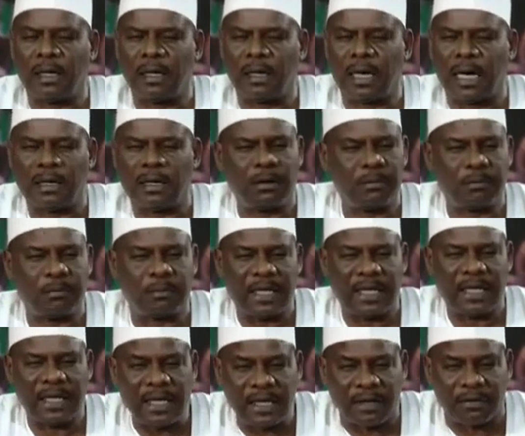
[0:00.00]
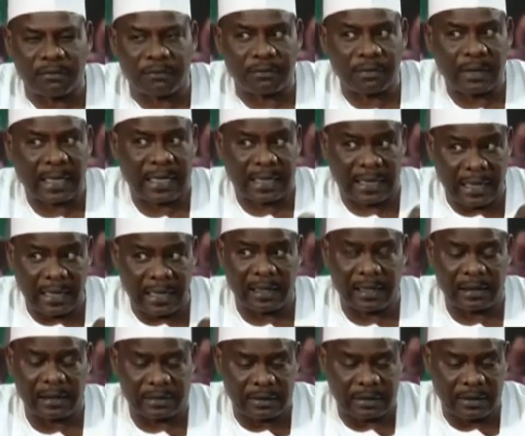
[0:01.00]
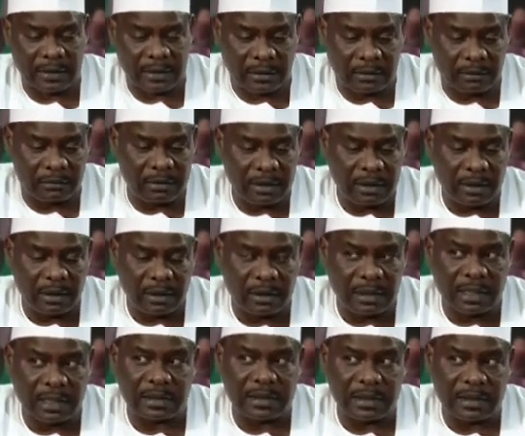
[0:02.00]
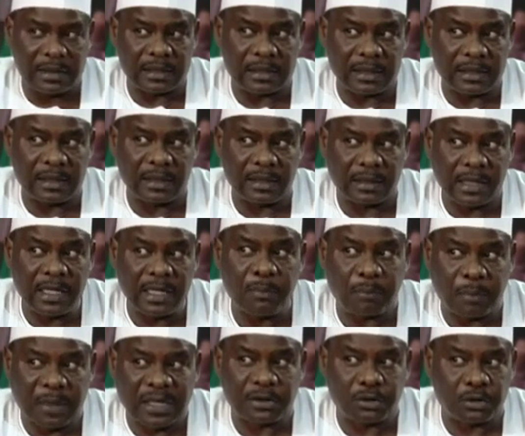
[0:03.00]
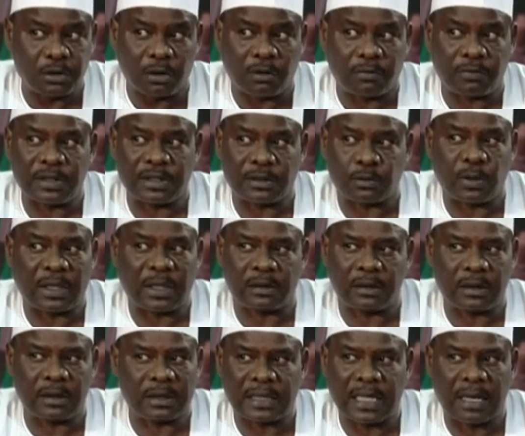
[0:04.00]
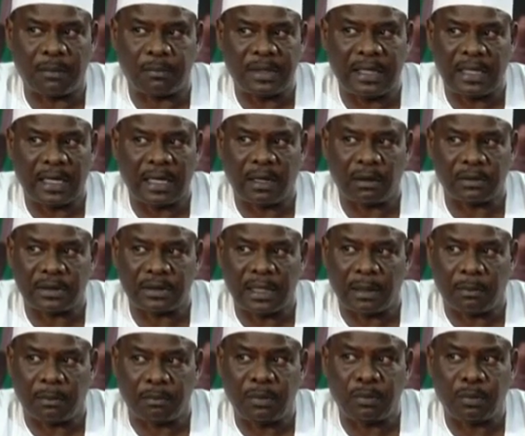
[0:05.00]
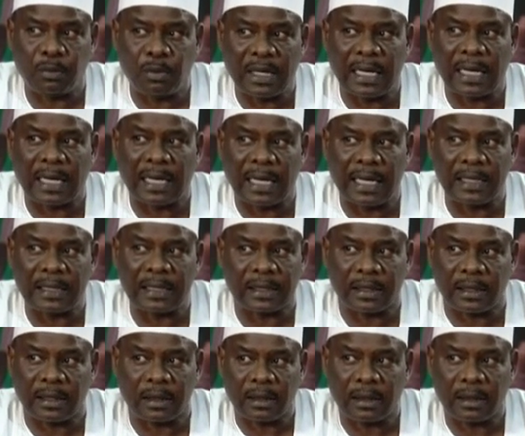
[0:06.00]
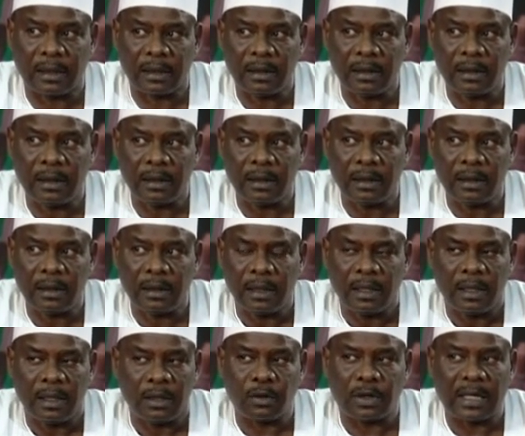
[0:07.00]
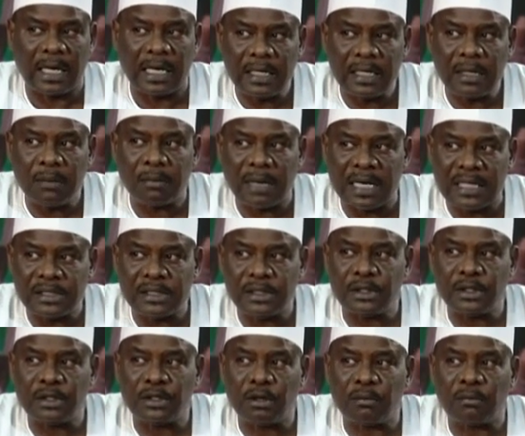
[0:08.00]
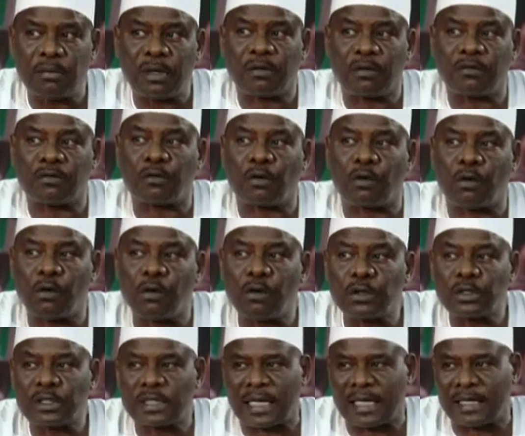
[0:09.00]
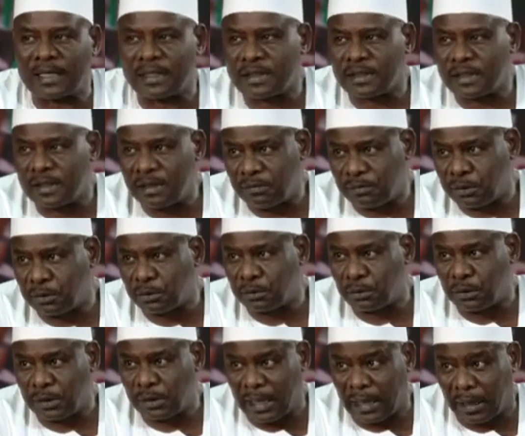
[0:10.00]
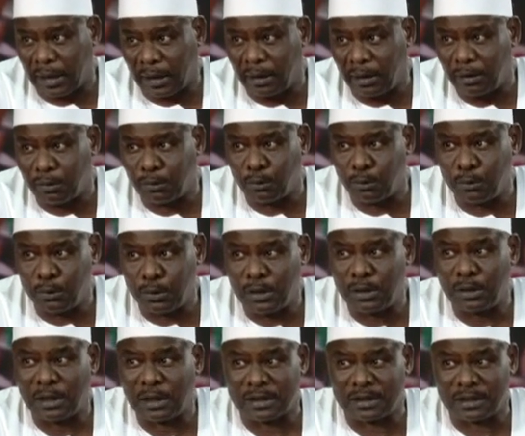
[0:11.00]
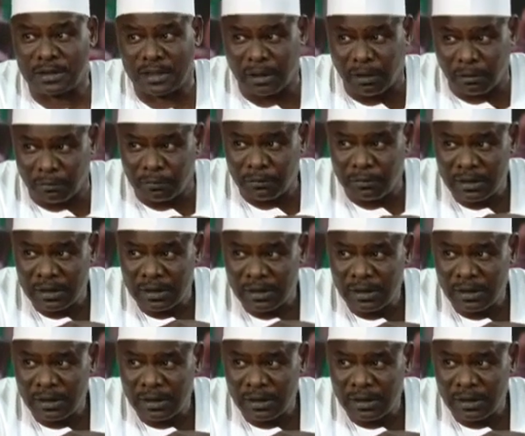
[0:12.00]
I don't believe, again, I say, that he is in the real picture of is what is happening out there. People are angry. You can't imagine the number of calls I received today, including yourself.